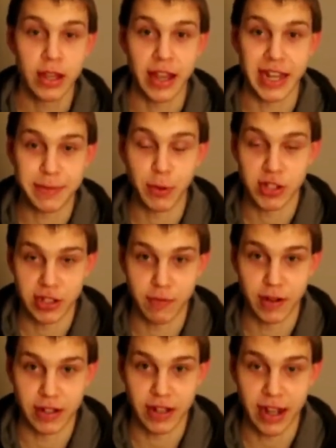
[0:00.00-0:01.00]
exposing
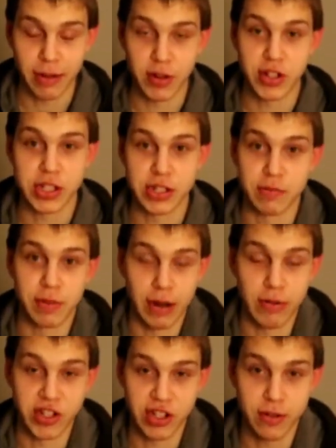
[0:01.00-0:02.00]
one guy, which is what
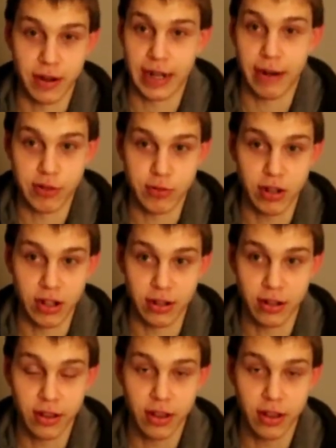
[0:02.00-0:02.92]
I was doing, and I was wrong.